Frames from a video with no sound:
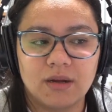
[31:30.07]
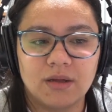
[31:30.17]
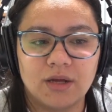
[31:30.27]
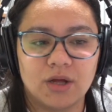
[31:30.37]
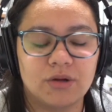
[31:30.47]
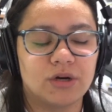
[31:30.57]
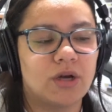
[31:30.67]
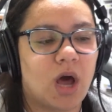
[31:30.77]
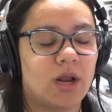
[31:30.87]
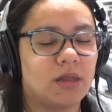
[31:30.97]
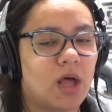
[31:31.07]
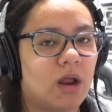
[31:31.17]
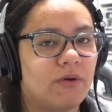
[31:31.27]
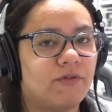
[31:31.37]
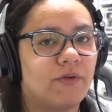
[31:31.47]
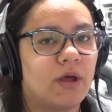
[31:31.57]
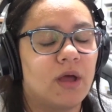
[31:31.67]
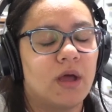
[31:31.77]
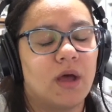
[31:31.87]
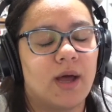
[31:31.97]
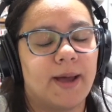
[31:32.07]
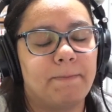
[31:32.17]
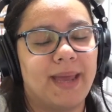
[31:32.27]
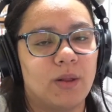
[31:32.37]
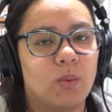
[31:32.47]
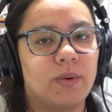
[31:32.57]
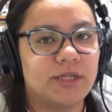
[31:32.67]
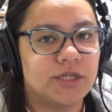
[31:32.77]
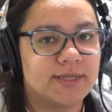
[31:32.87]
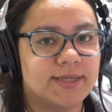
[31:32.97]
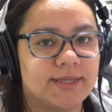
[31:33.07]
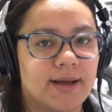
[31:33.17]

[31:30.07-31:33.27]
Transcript: You know, there are not a lot of male witches